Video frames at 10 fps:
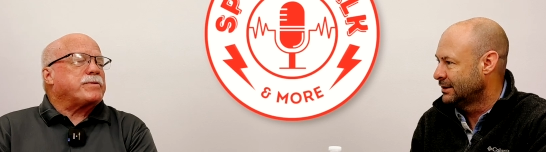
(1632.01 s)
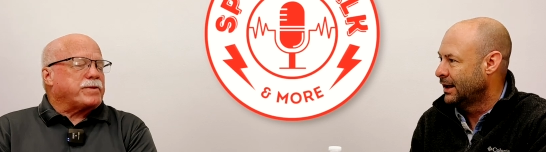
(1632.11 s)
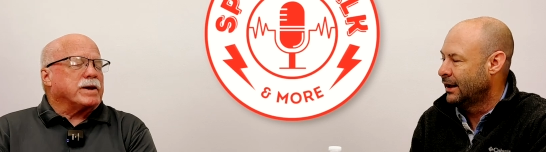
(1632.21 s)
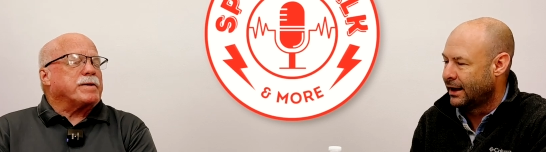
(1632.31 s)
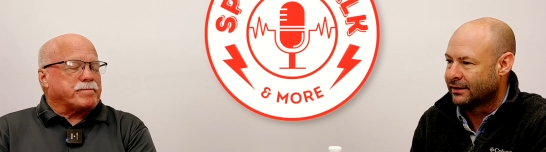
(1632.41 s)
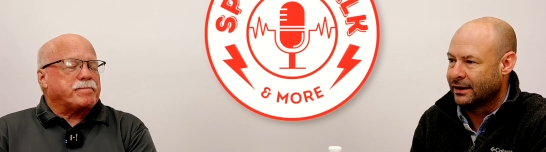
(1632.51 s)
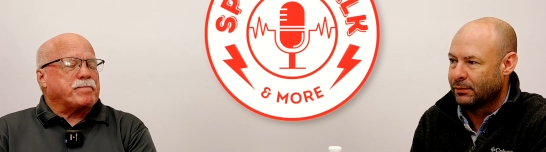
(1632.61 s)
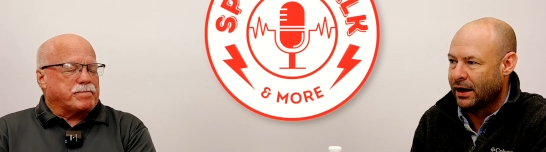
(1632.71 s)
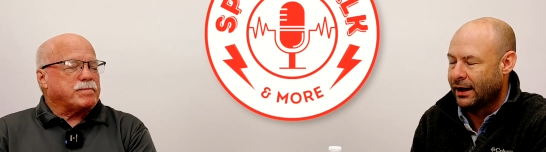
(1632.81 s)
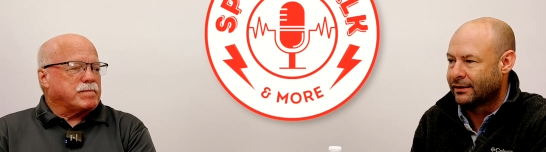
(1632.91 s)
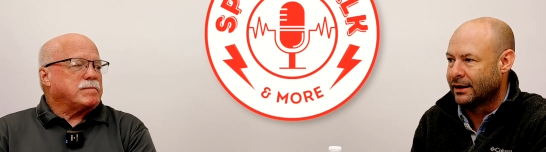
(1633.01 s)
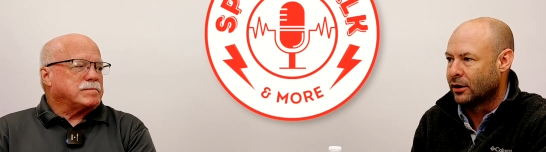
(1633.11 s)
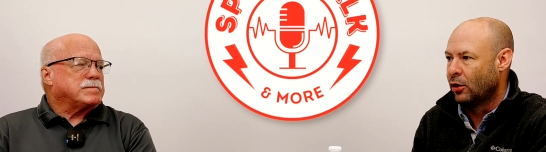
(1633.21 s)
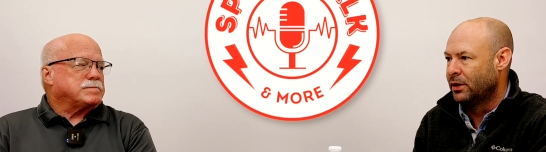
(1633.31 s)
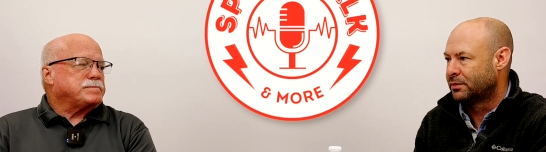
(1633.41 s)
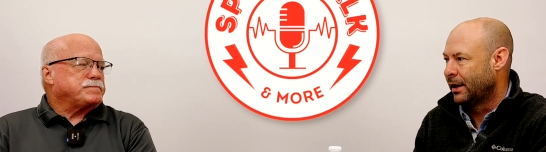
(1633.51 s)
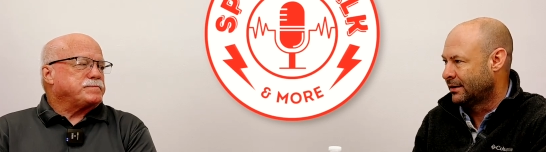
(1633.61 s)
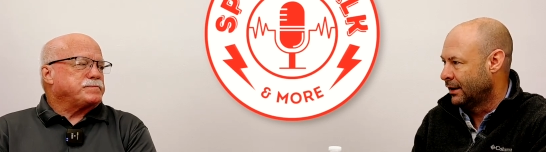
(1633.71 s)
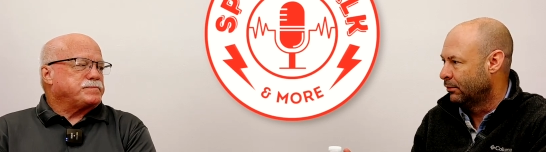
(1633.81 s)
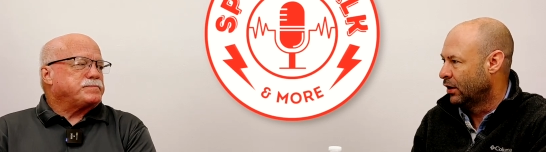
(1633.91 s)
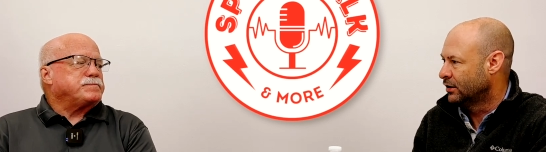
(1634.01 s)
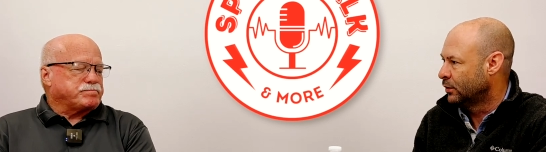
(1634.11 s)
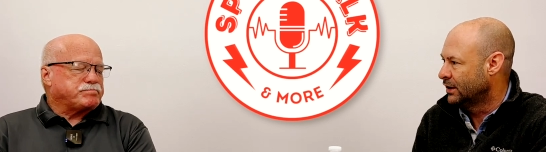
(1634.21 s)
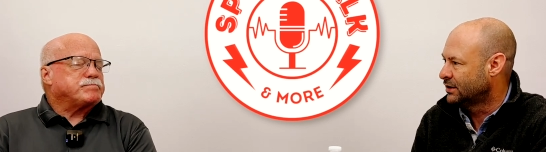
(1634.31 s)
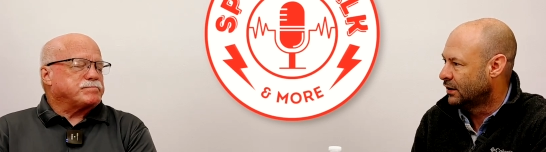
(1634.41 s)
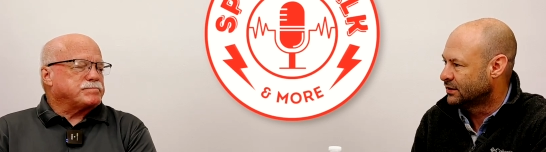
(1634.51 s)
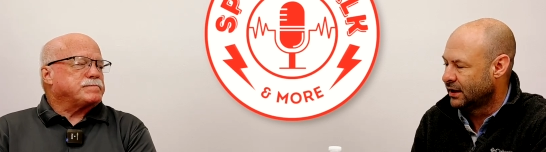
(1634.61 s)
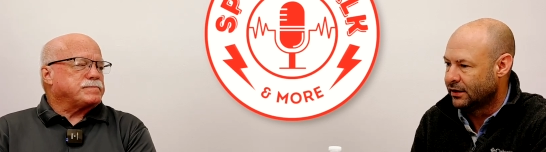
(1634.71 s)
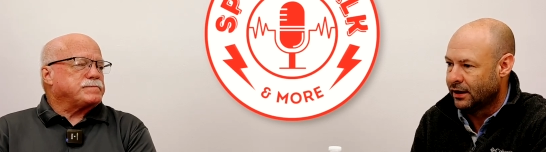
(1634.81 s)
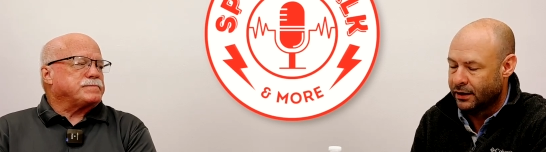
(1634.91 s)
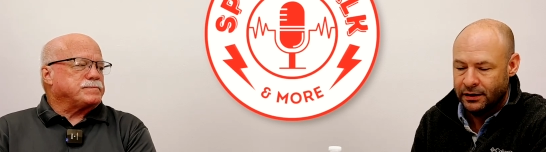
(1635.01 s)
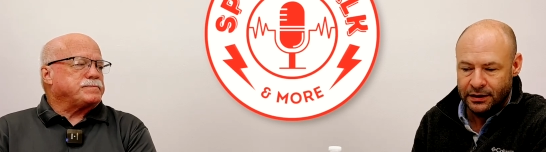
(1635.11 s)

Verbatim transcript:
Speaker 1: Yeah. I, I, think but I think Ole Miss by ten plus when it's all said and done.